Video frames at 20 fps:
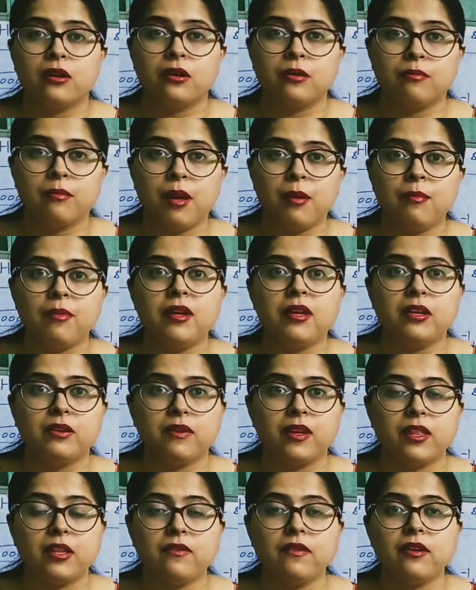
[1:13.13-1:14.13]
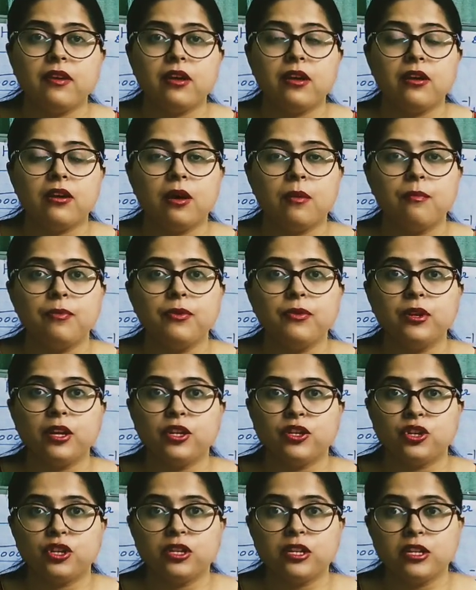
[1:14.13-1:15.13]
memory, whenever a
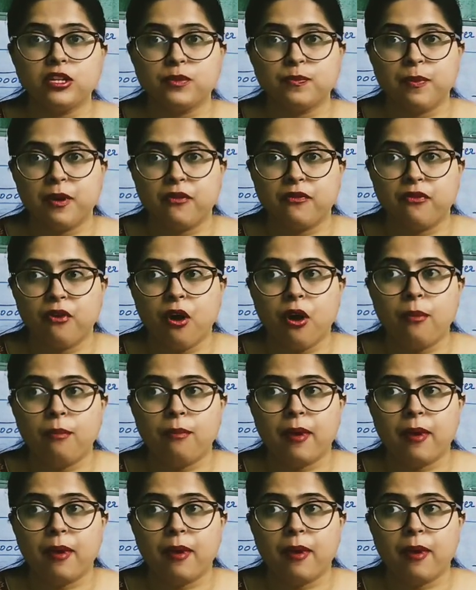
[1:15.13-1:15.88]
computation is performed